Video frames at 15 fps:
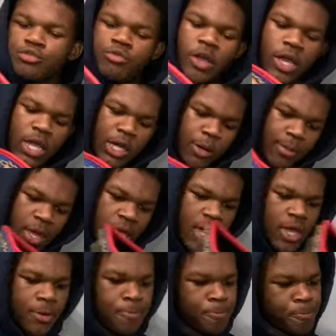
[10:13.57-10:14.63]
right here,
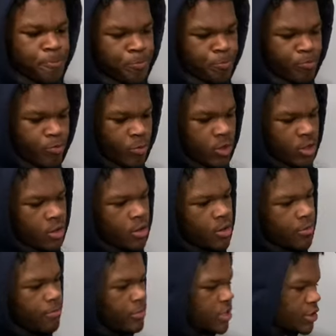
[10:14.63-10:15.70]
man.
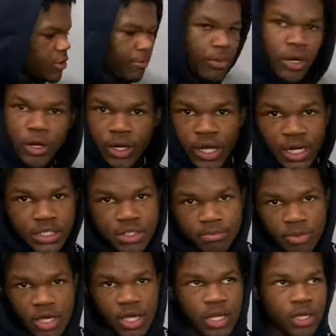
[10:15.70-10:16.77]
Mr. Mariachi
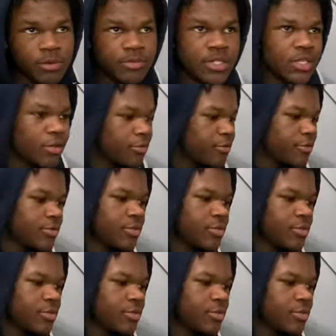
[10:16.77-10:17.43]
Band himself.